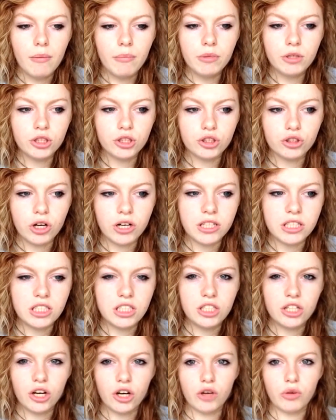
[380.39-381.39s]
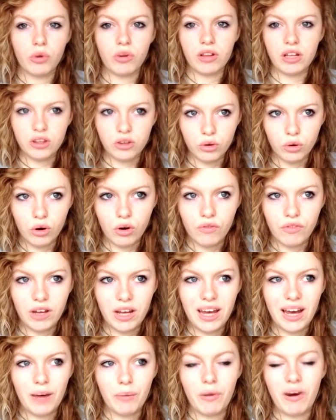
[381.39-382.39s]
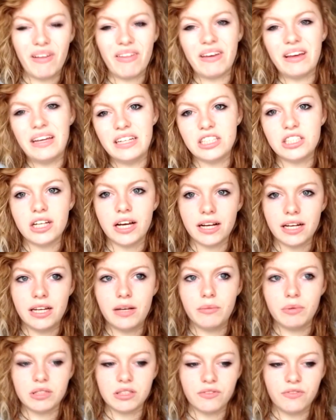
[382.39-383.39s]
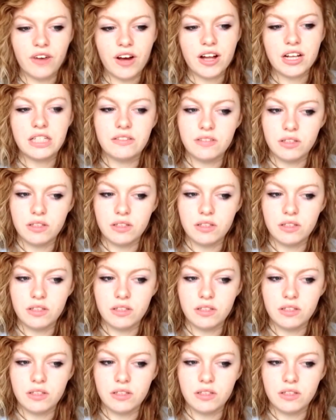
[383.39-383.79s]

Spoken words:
just trying to decode what they thought of it and whether each technique was effective,